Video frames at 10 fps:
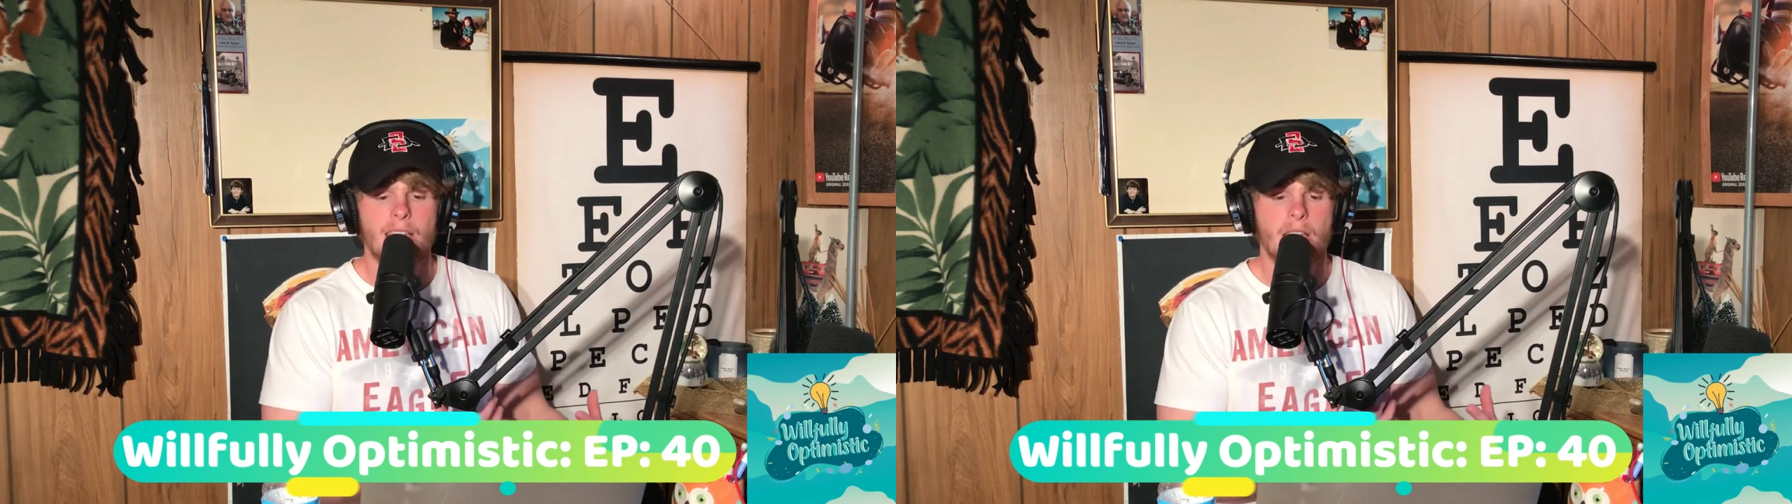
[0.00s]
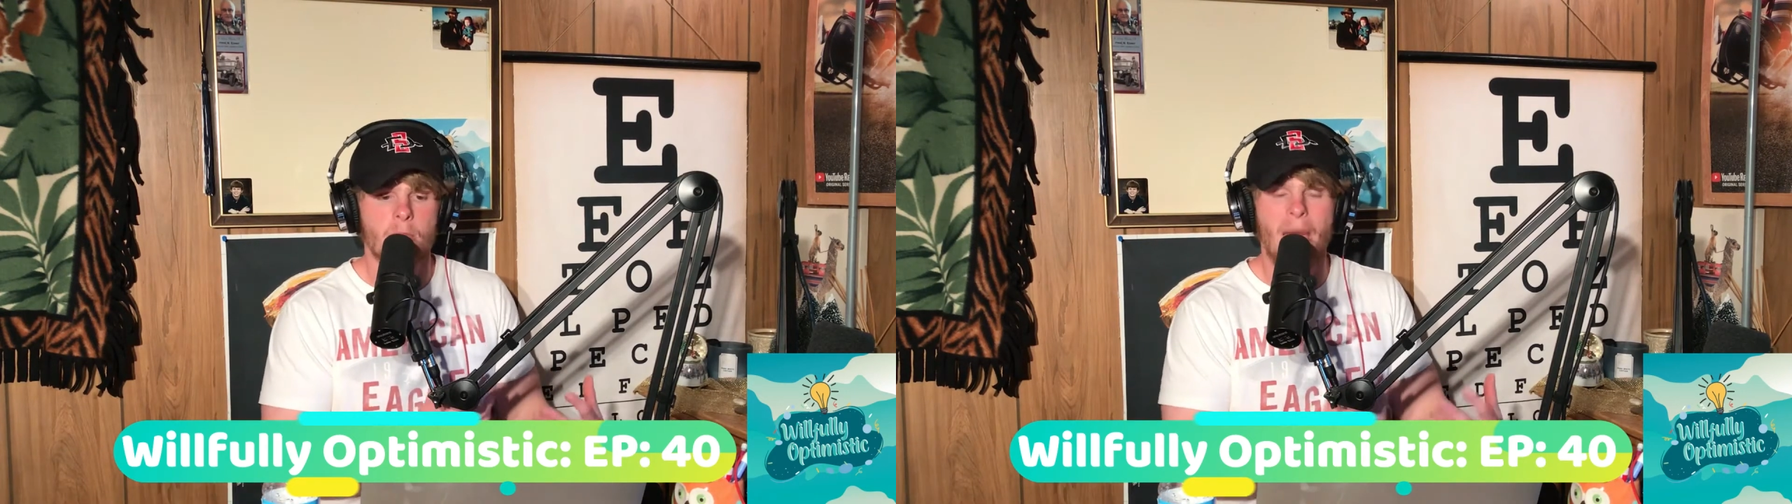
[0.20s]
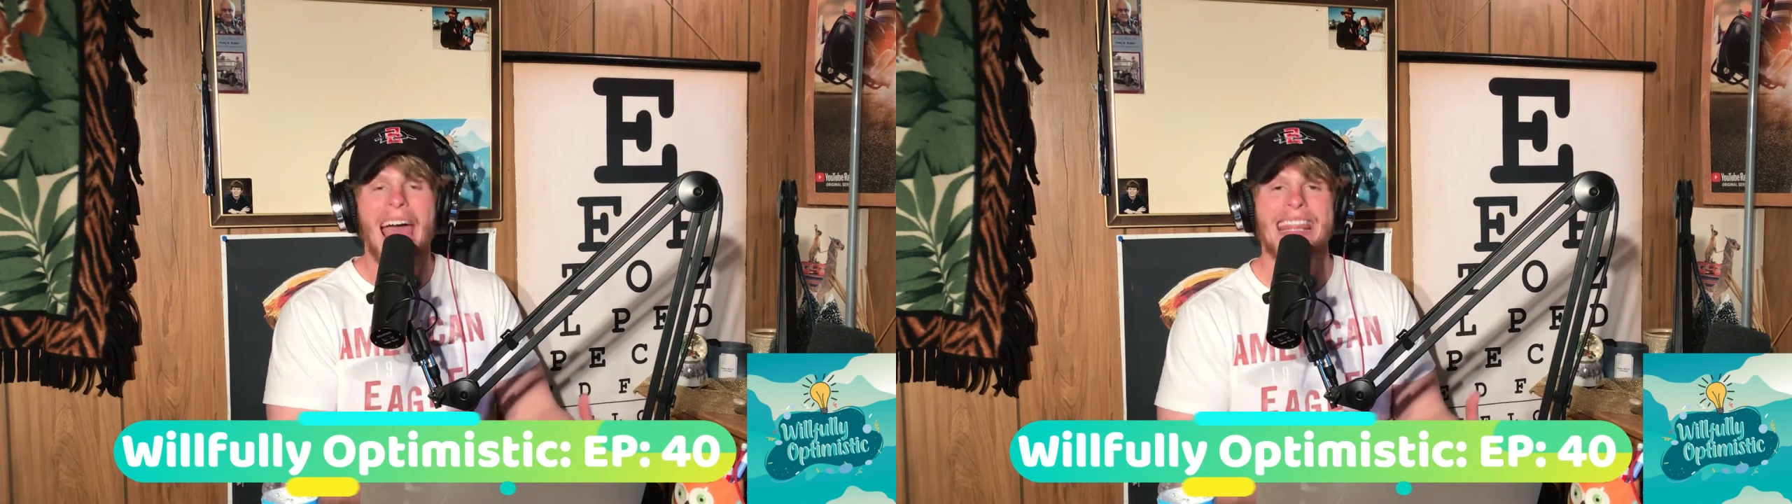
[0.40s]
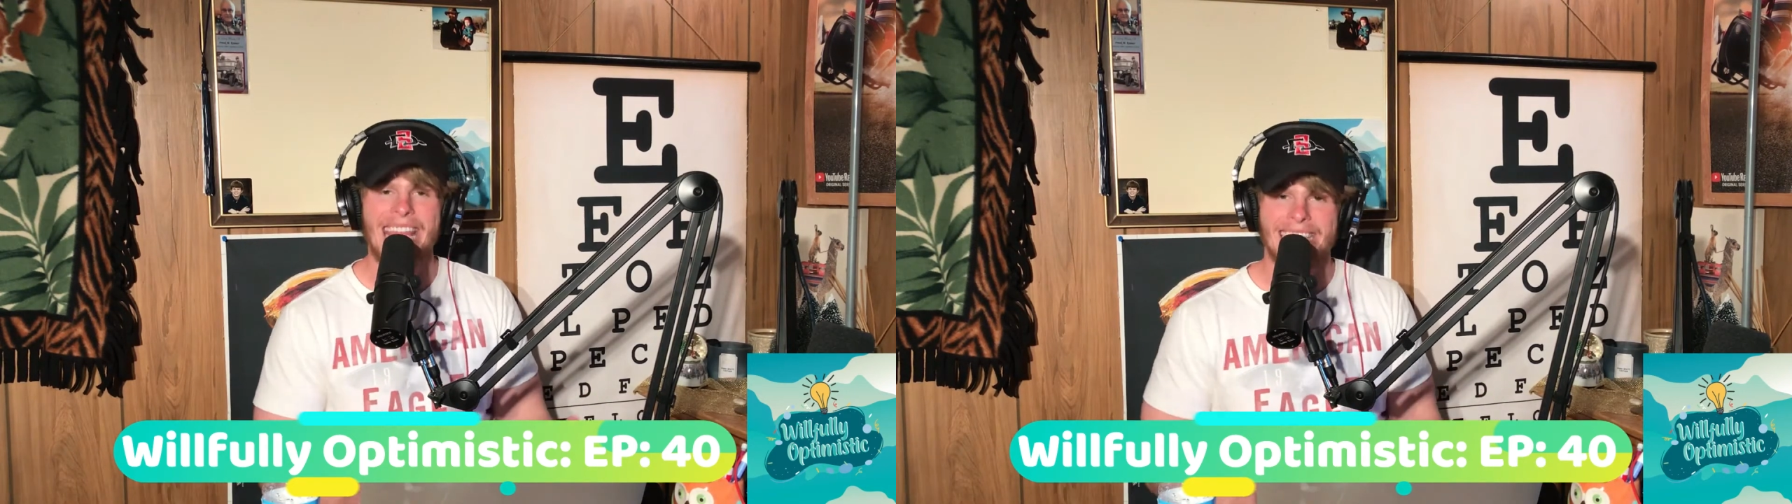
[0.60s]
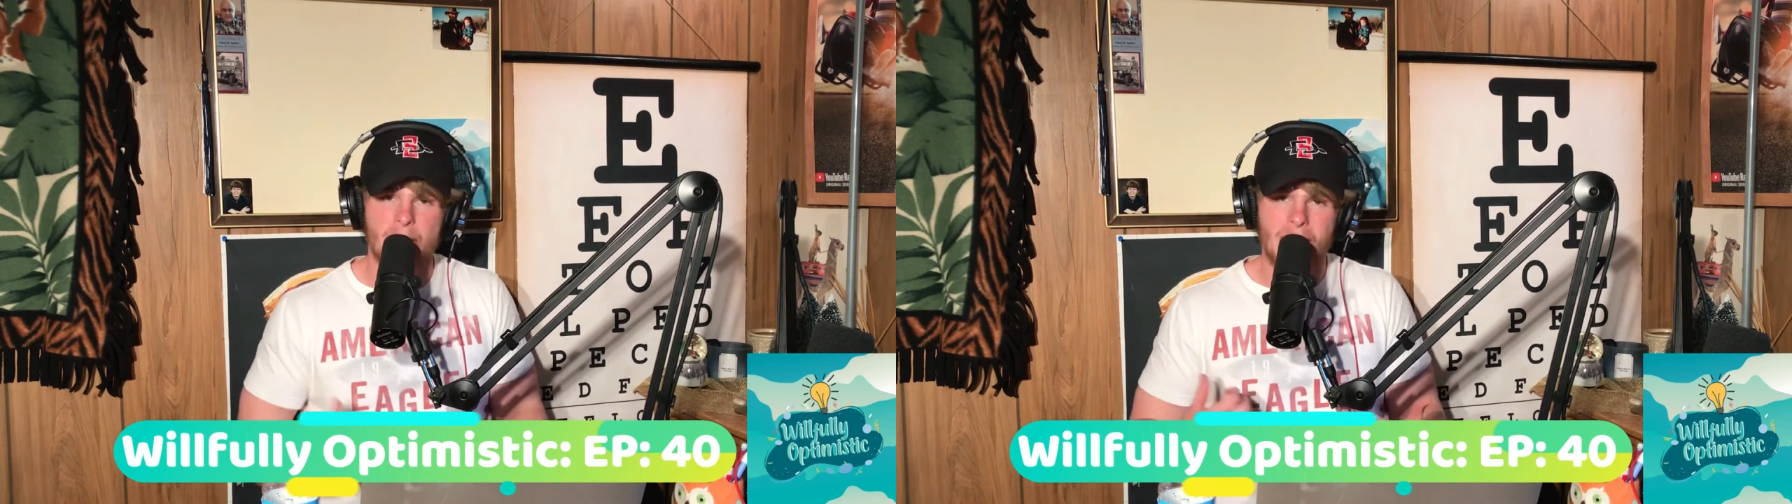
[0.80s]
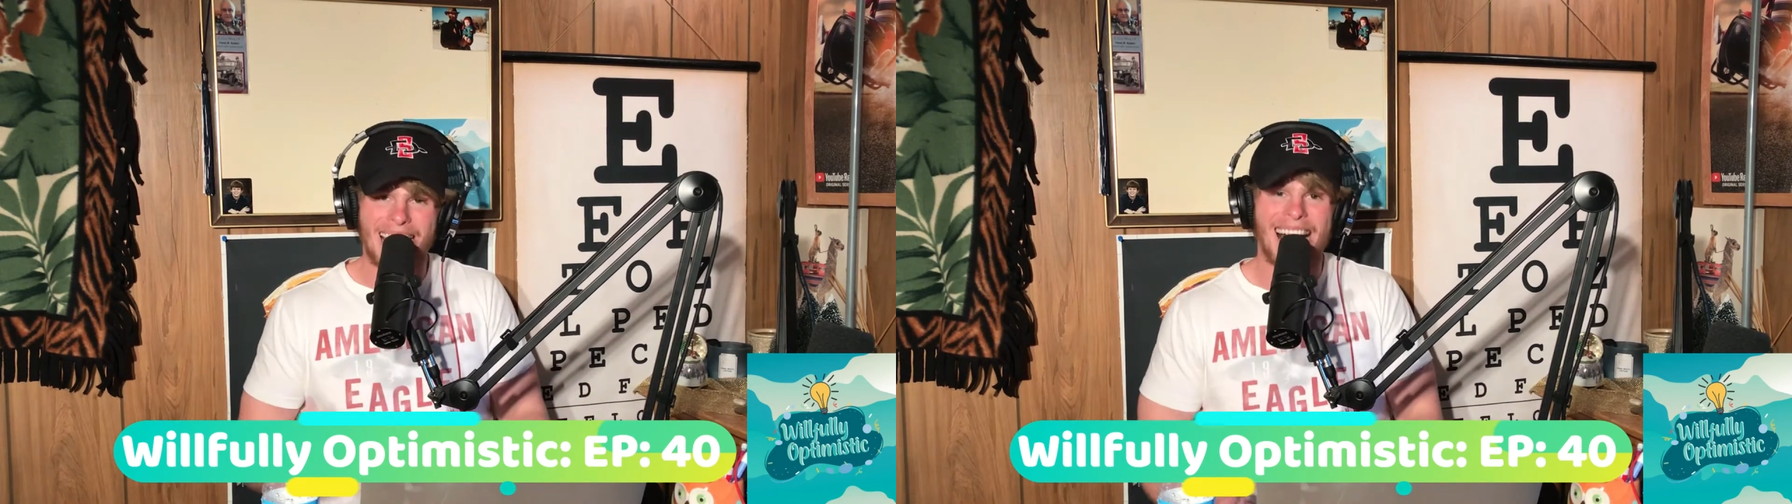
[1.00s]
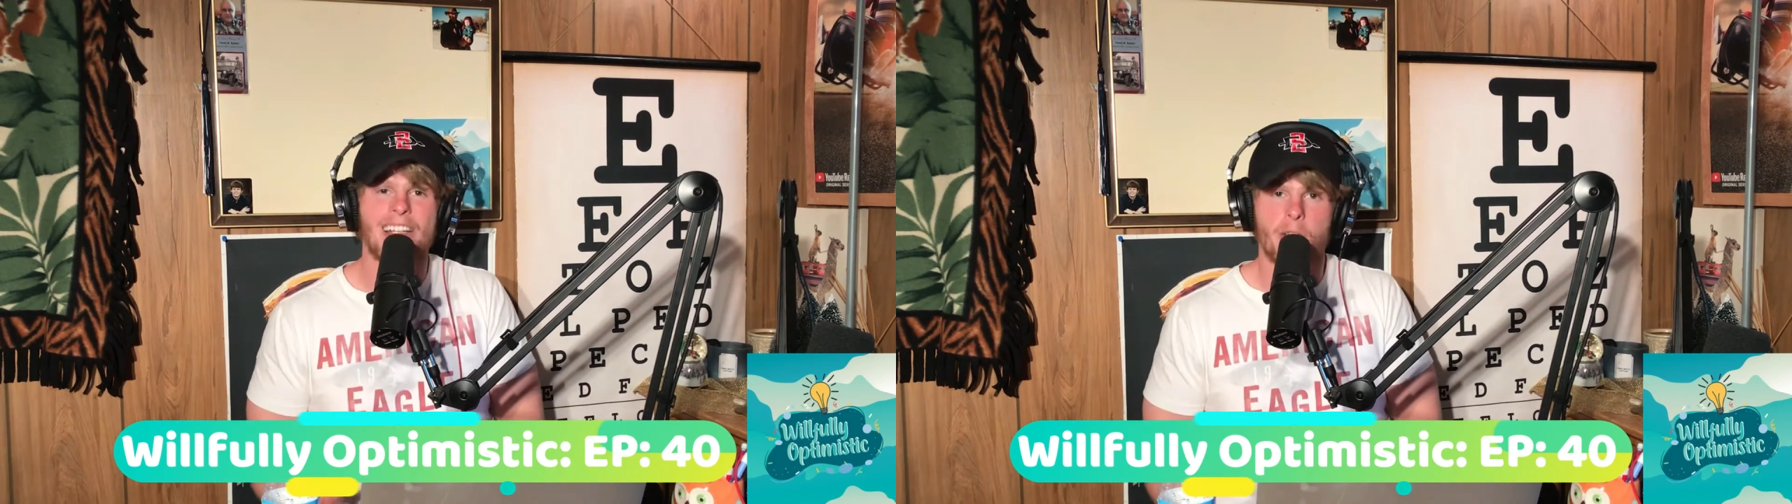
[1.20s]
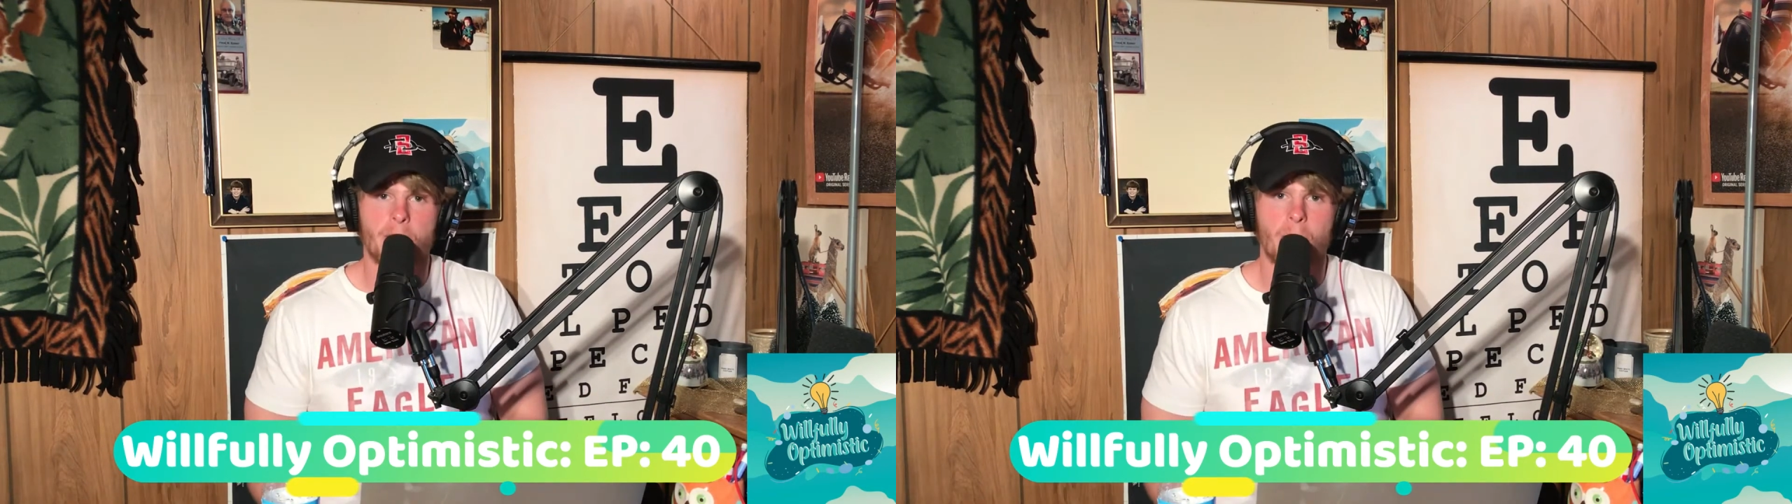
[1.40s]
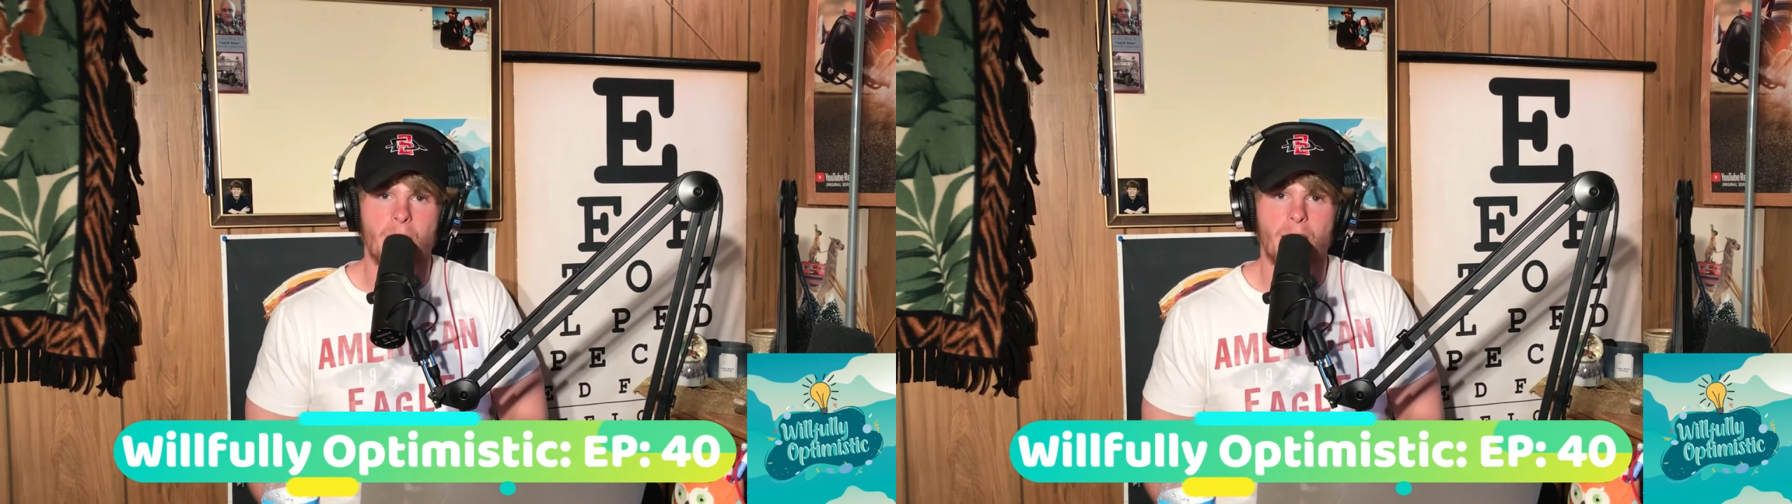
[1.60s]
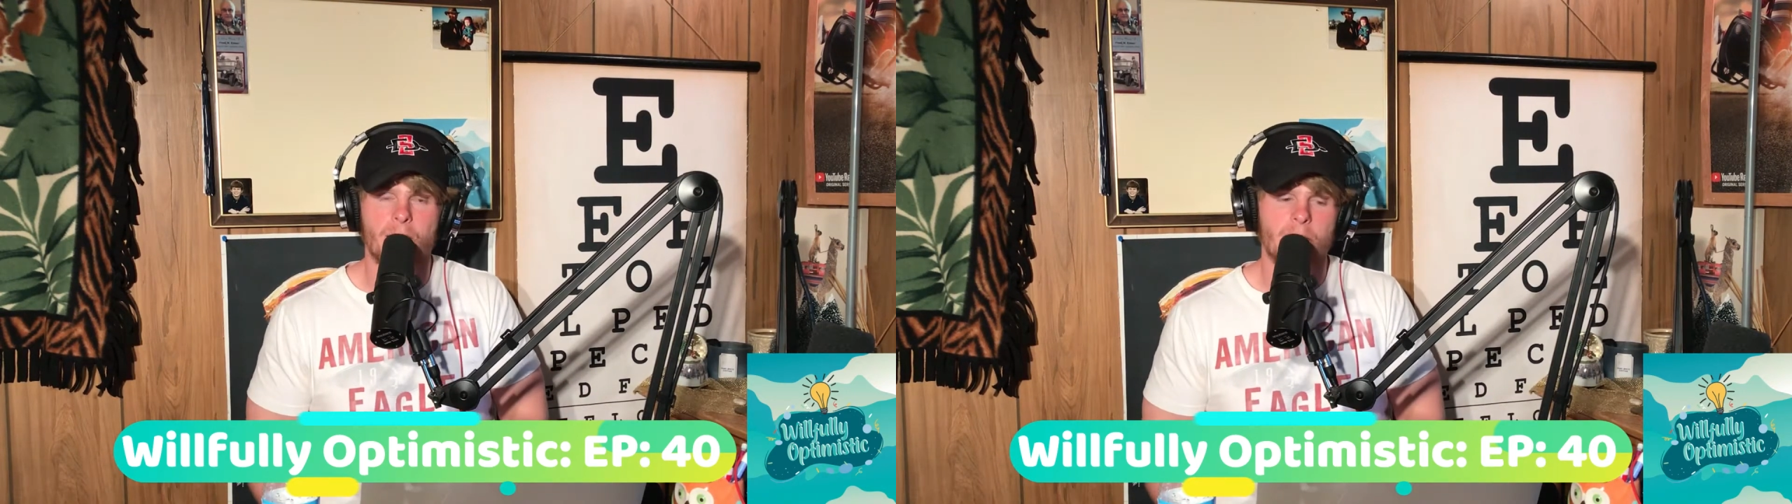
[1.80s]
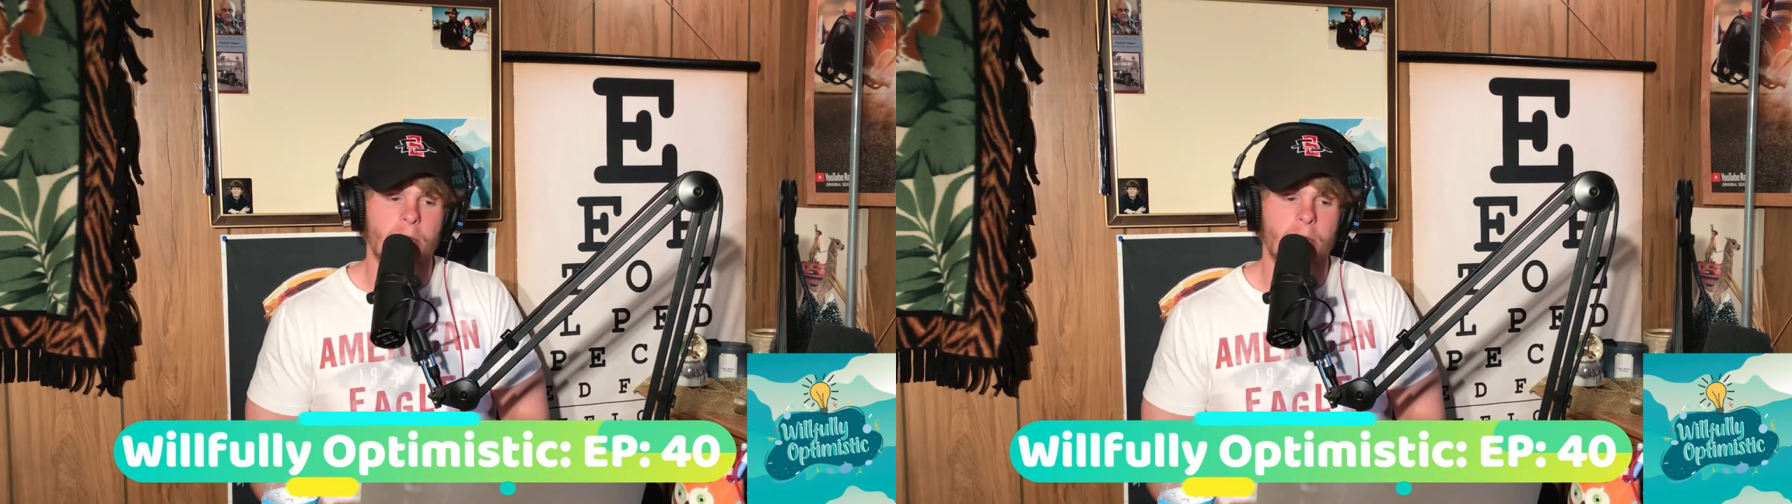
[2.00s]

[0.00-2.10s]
bad things to be locked into your subconscious.